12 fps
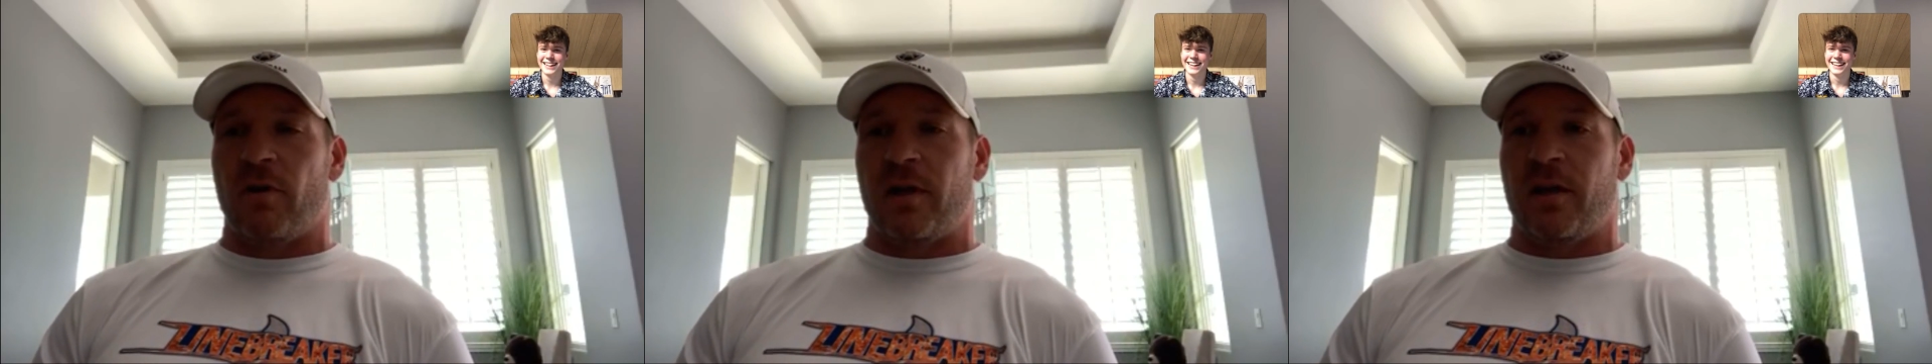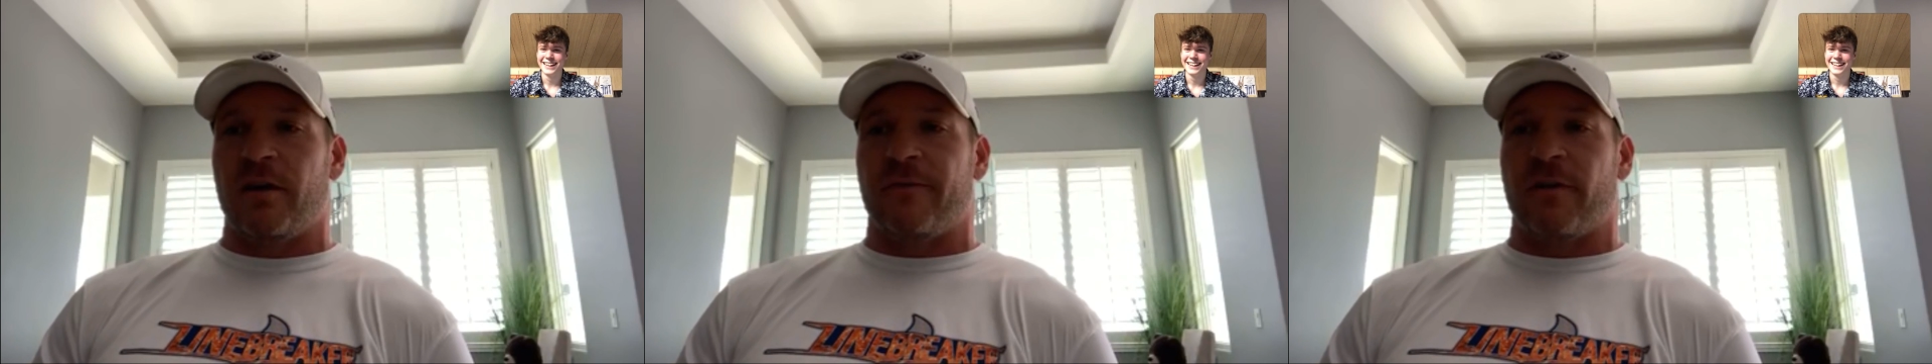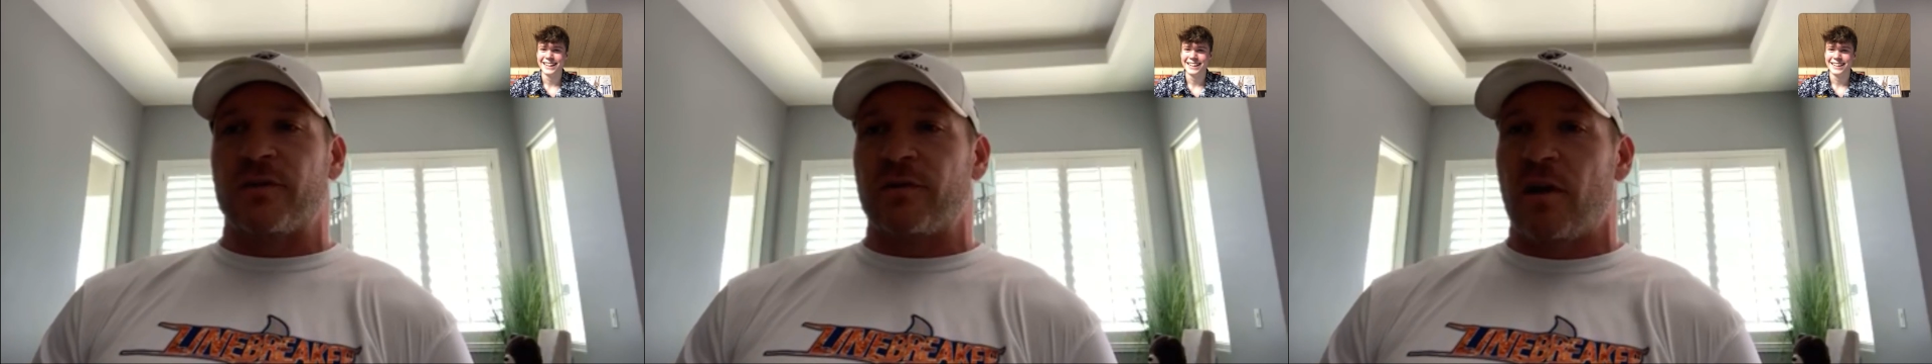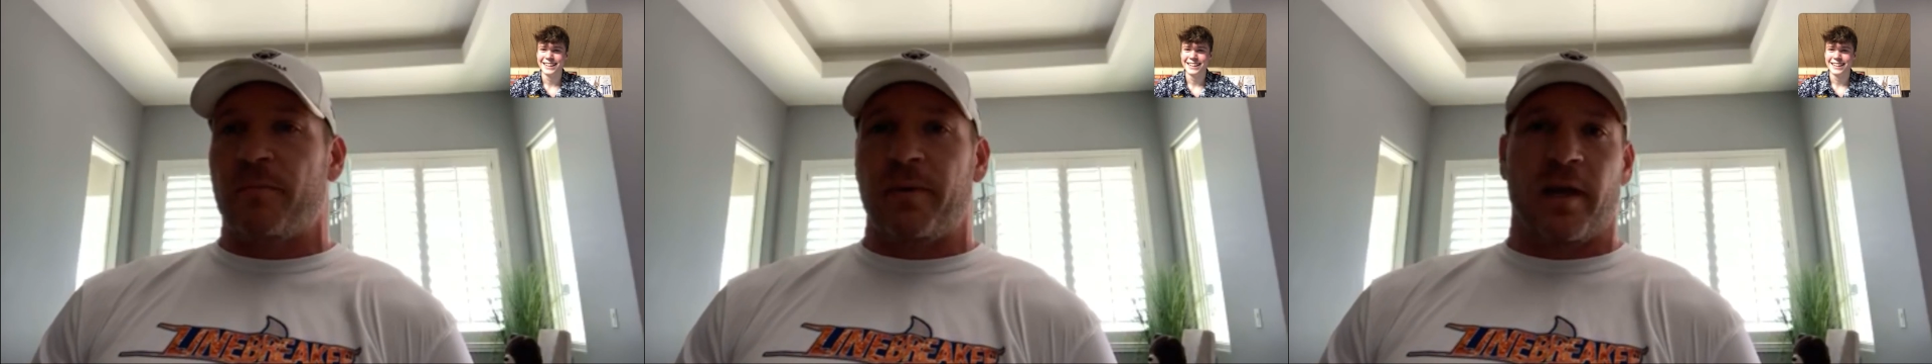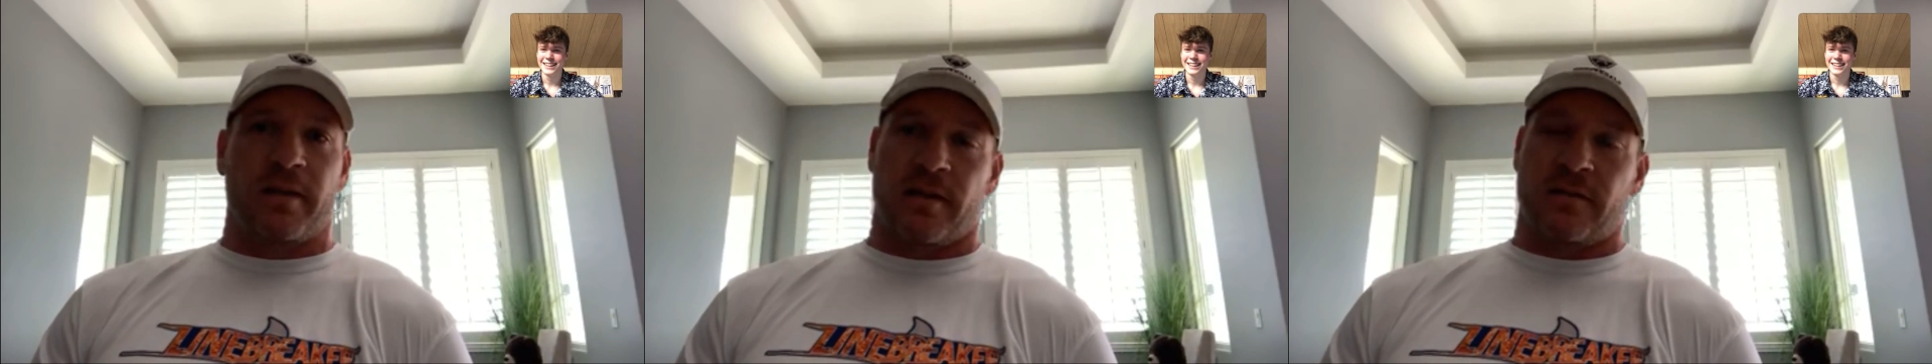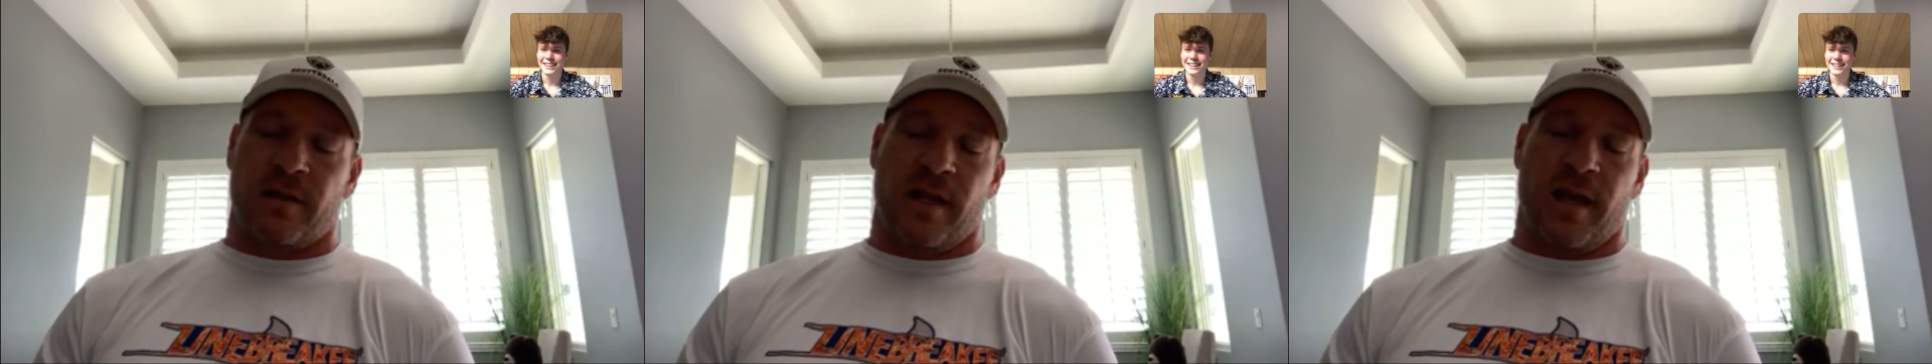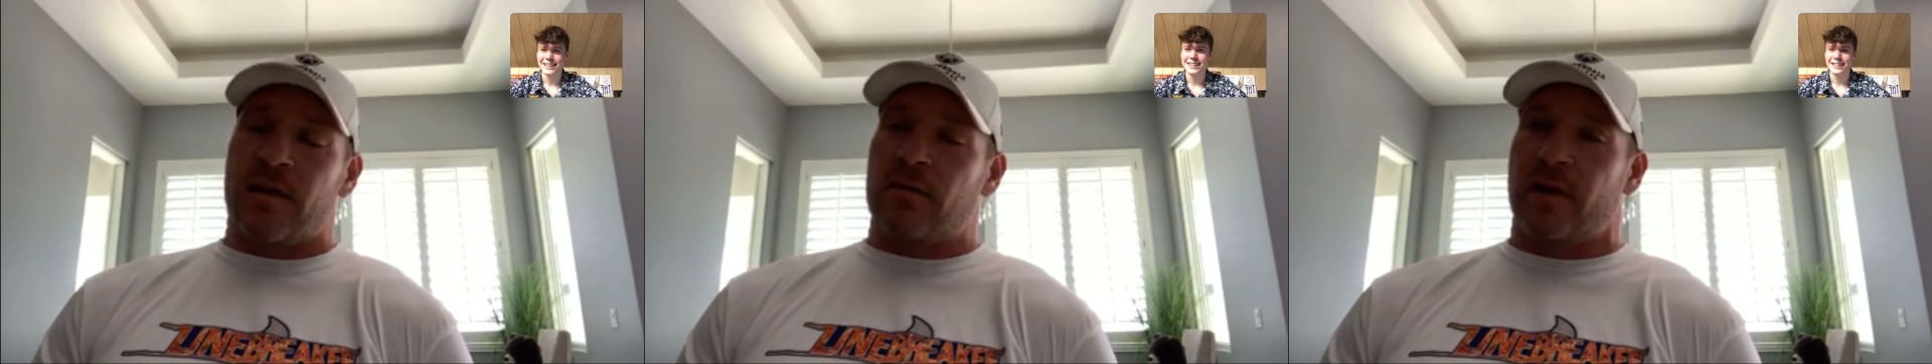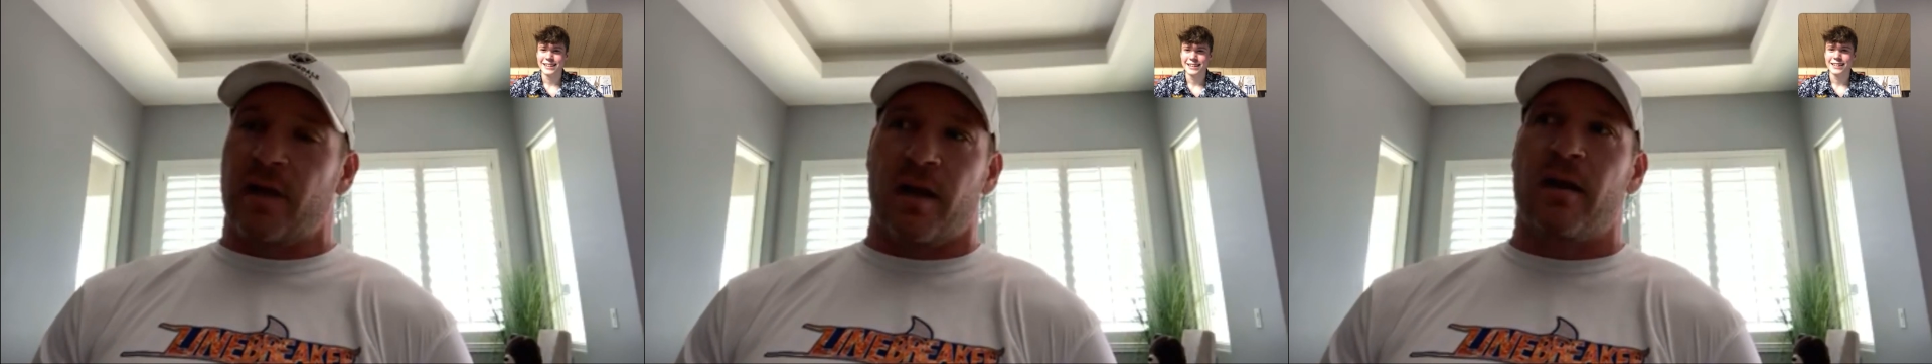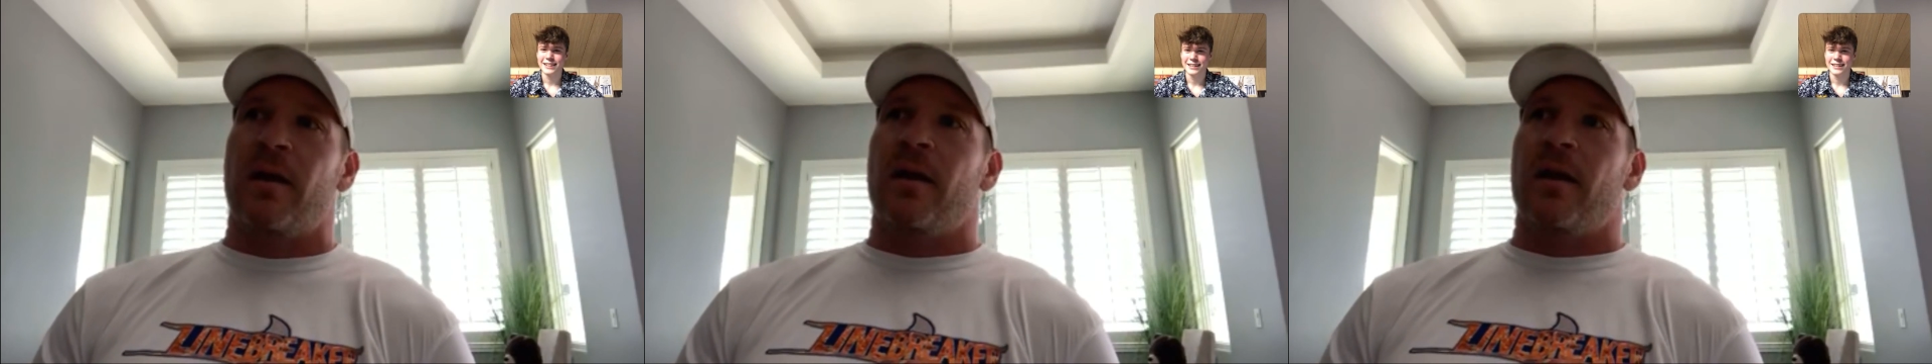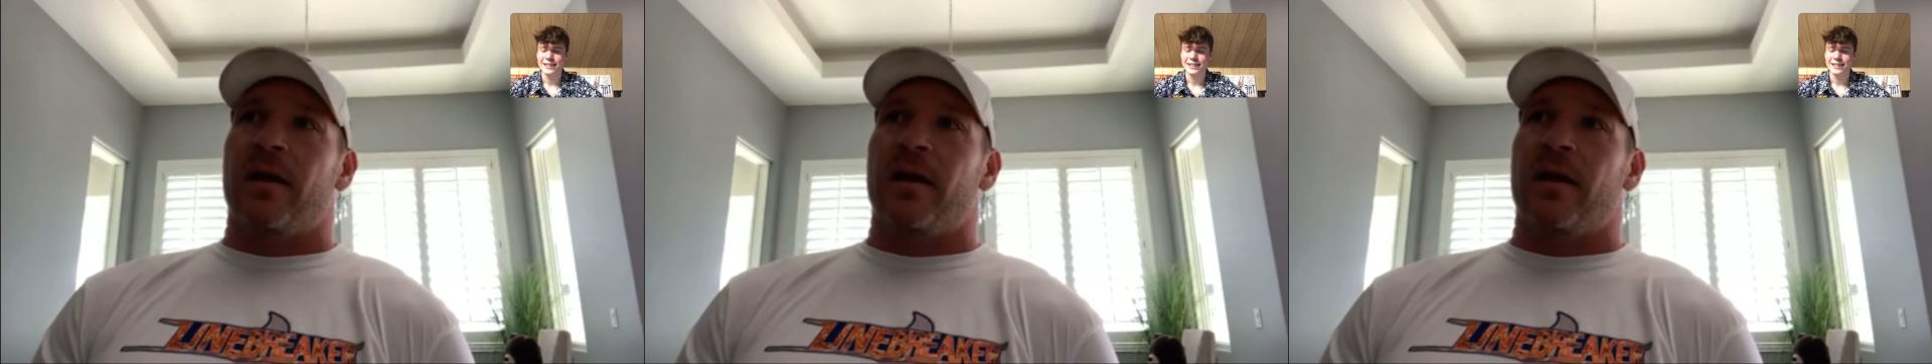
a rookie, a first-round pick, this or that, I don't care.